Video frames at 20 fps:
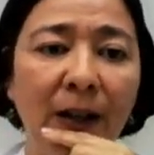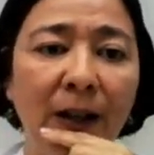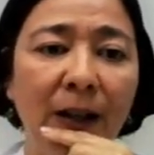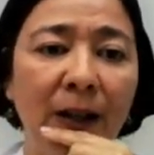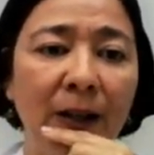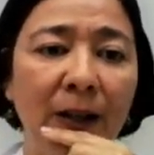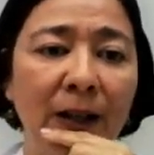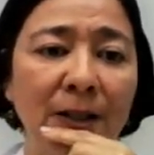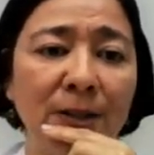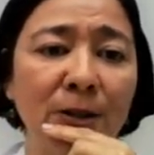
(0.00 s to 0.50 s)

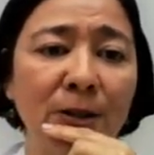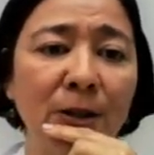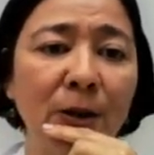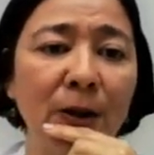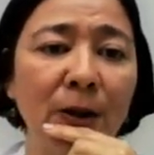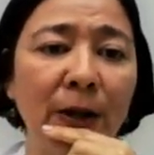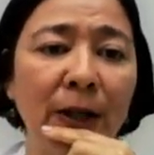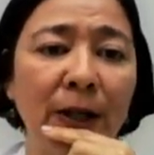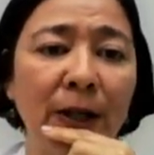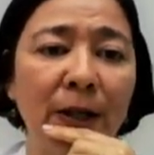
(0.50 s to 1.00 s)
Let's go
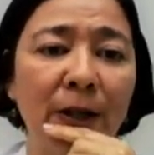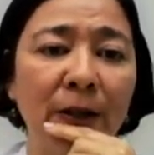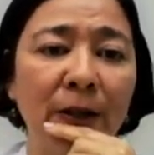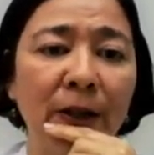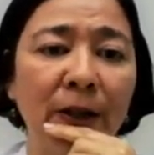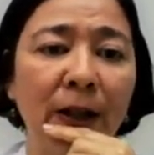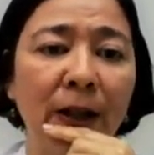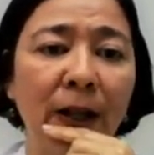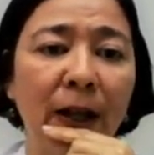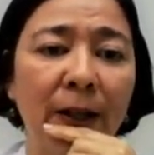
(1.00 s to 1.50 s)
here on
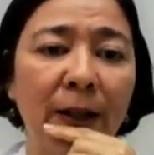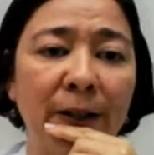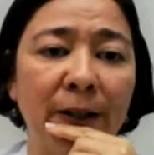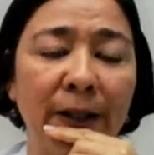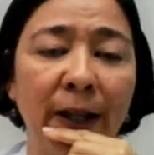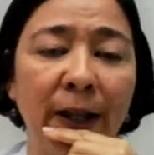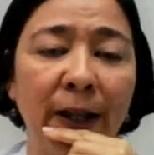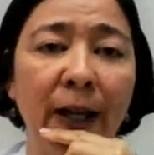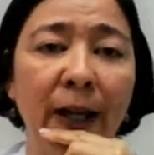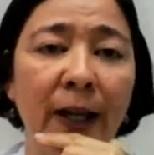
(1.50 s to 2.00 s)
the letter
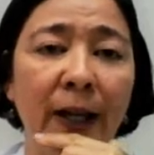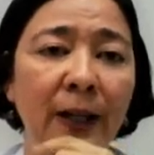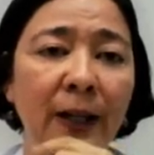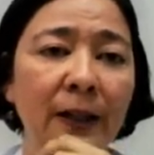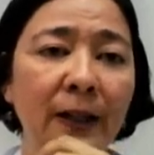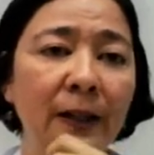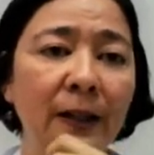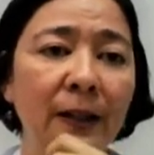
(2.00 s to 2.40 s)
A